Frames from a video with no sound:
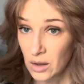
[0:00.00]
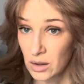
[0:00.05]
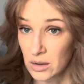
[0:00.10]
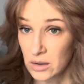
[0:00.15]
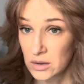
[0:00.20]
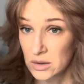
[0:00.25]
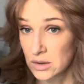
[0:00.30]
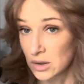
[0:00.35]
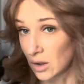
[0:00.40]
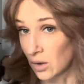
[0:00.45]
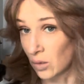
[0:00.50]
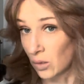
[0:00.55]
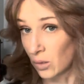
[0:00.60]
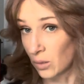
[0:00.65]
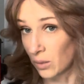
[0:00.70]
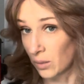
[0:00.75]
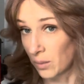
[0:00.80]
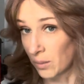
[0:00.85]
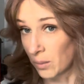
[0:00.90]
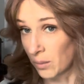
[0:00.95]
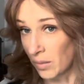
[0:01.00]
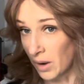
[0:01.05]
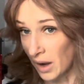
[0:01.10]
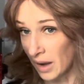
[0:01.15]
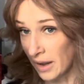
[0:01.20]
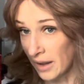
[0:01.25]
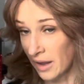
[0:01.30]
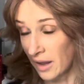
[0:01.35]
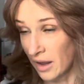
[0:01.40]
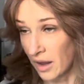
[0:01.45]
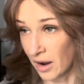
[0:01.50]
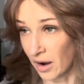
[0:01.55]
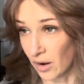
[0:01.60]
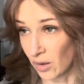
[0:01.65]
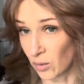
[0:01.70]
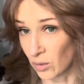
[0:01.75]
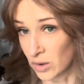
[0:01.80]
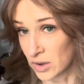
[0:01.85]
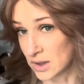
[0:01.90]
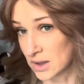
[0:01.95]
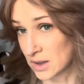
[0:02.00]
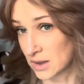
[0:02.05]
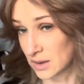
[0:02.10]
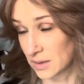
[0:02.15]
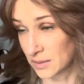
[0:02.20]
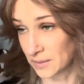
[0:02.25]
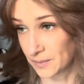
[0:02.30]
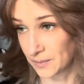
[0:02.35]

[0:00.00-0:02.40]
So my hair was